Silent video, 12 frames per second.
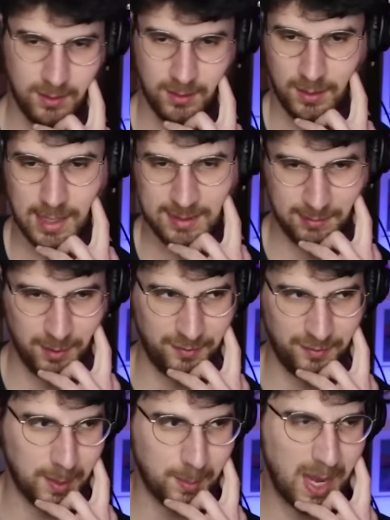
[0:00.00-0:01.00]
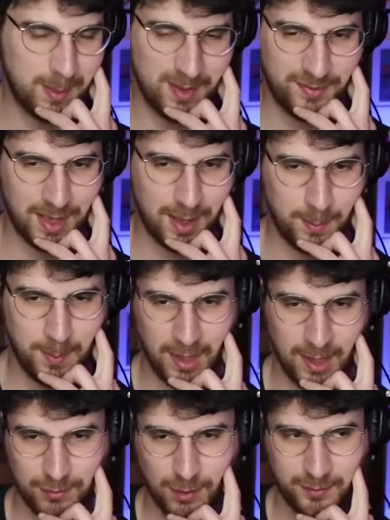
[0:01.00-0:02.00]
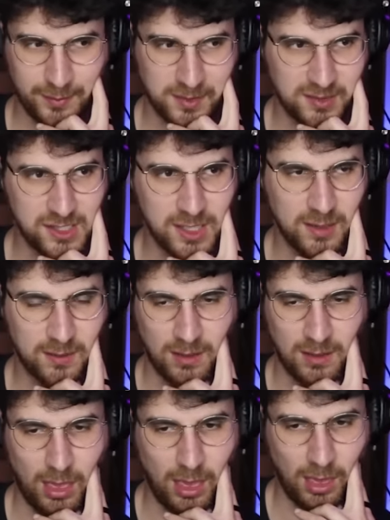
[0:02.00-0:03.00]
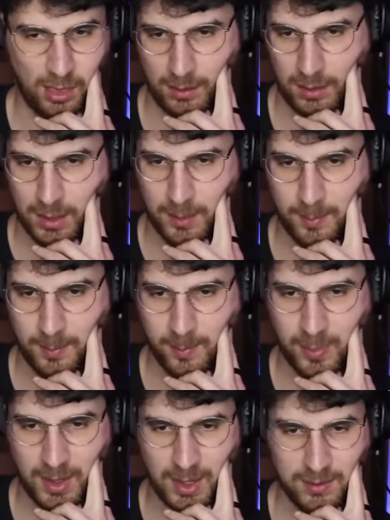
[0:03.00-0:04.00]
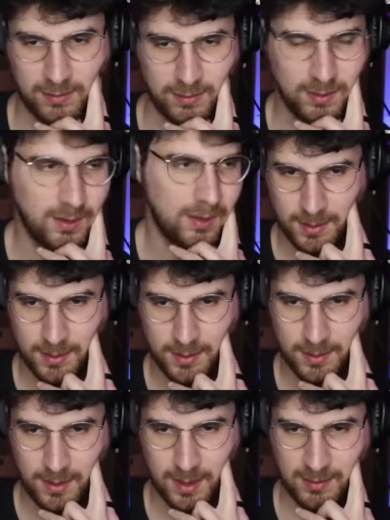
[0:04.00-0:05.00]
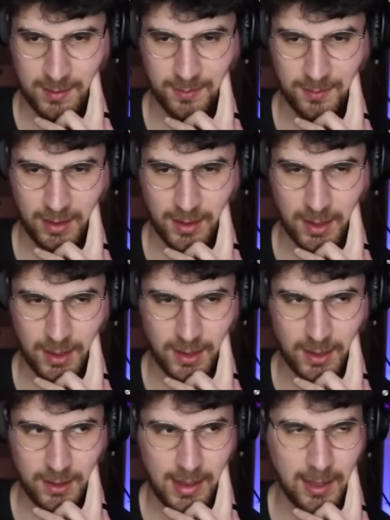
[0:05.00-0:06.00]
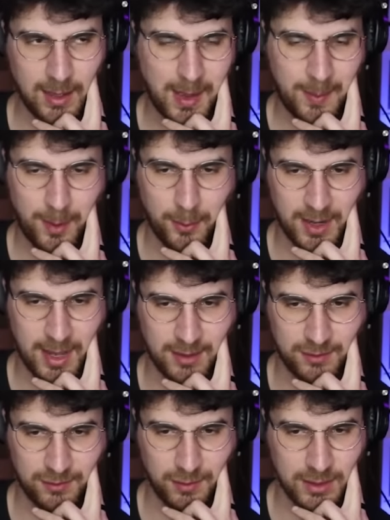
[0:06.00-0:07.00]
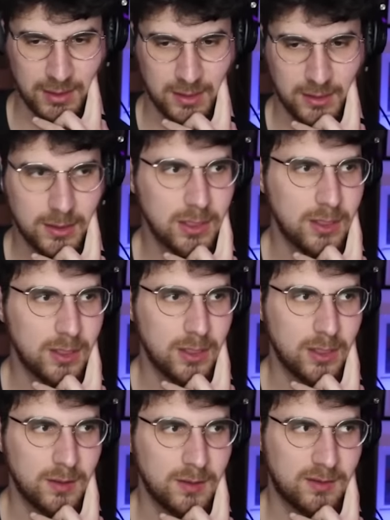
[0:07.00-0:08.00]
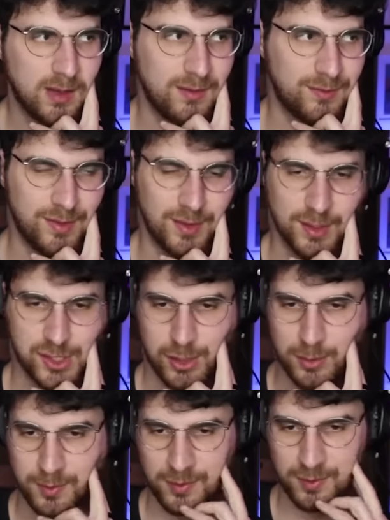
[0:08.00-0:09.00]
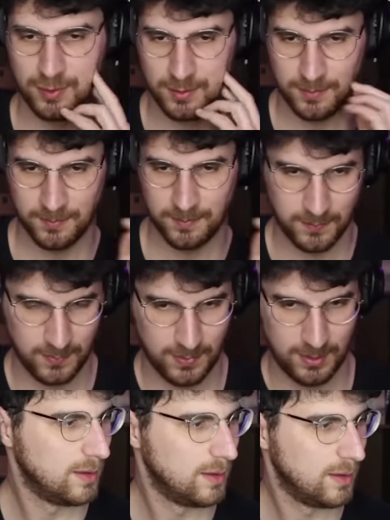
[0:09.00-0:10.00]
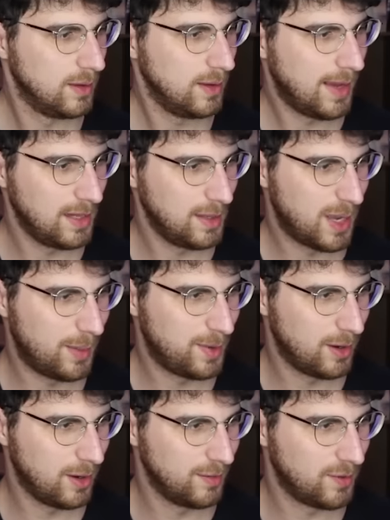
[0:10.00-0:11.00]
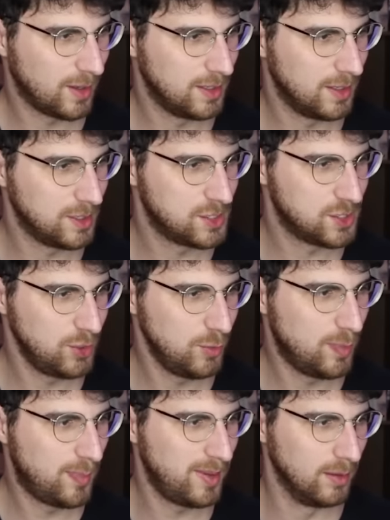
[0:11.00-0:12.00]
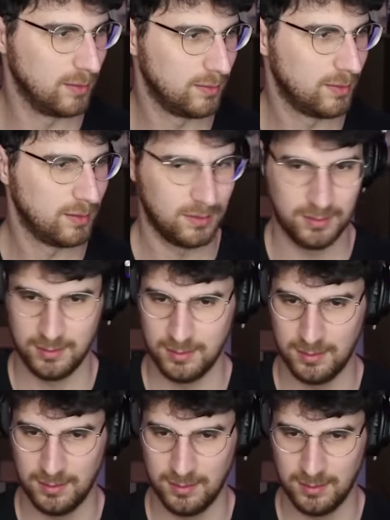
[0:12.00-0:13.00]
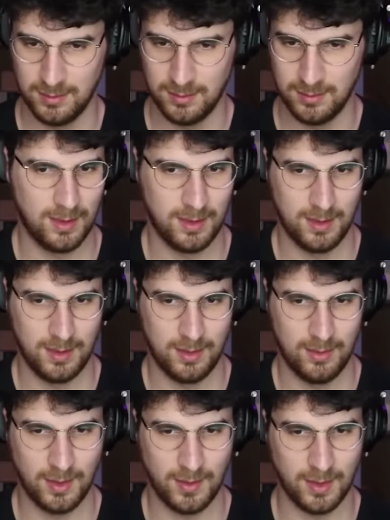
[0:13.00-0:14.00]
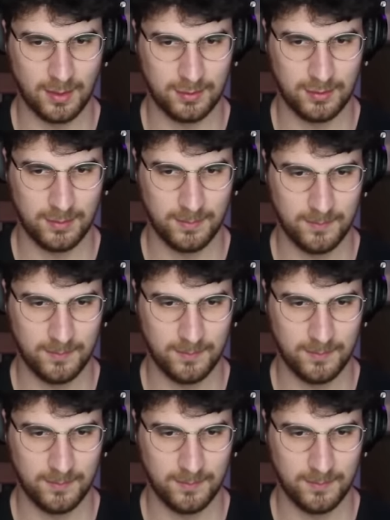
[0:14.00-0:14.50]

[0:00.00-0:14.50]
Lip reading: And there's a little fucking baby fat melts off of its cheeks. Ugh. But it seems like Alabama would actually save the tubes. Alabama are fucking tube-pilled. Look at this.